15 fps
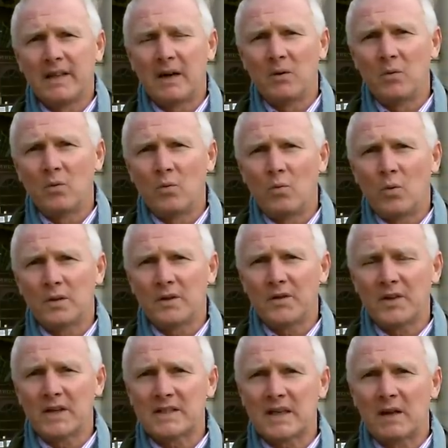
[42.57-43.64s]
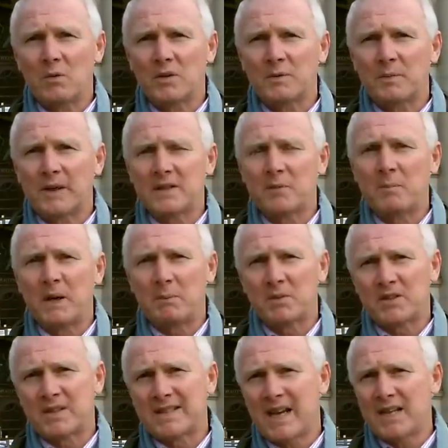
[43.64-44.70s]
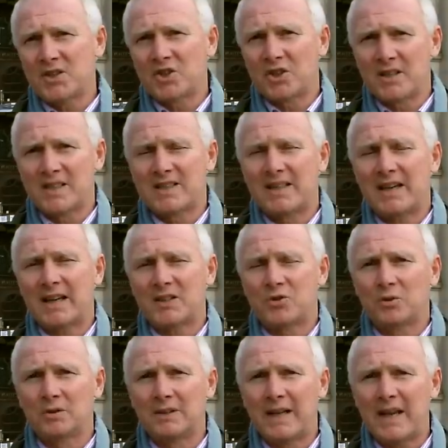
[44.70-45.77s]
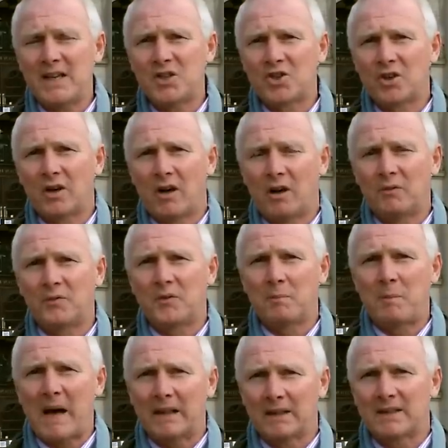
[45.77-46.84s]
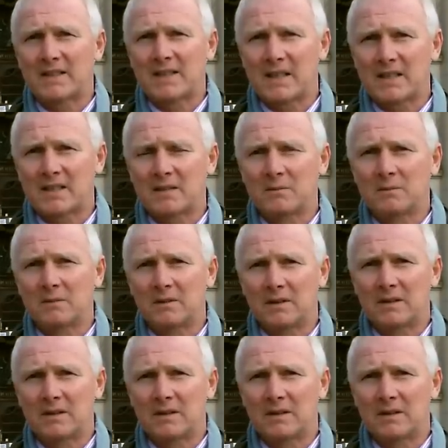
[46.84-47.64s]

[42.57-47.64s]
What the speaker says: Now, one of the things I want to bring to people's attention is the actual nature of the ballot system